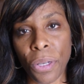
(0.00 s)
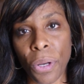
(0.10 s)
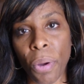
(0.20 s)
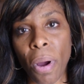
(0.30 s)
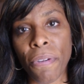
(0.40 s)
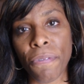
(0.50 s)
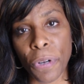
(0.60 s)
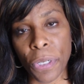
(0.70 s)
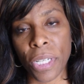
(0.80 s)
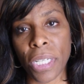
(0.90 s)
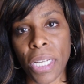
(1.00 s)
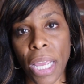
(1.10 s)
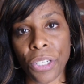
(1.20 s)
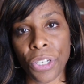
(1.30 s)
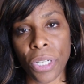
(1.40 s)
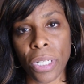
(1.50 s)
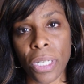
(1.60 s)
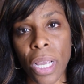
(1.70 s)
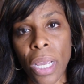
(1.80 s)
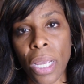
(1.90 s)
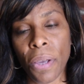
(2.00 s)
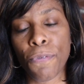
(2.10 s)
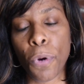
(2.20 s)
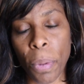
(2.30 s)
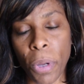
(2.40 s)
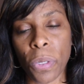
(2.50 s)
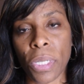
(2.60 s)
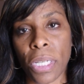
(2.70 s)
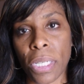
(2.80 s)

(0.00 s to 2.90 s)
You know, our first intention foremost